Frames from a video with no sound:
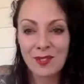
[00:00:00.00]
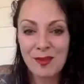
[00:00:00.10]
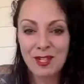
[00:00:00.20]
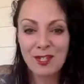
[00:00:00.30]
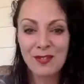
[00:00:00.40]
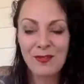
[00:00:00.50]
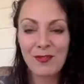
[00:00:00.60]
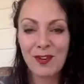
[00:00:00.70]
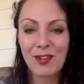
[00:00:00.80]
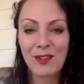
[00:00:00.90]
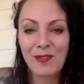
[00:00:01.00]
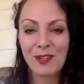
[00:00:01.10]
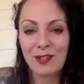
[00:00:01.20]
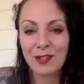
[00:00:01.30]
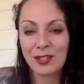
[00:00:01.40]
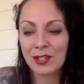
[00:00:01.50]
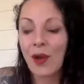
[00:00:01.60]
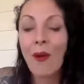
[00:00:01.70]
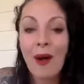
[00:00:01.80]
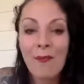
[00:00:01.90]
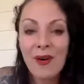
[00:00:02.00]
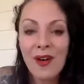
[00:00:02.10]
do much for you if you don't show up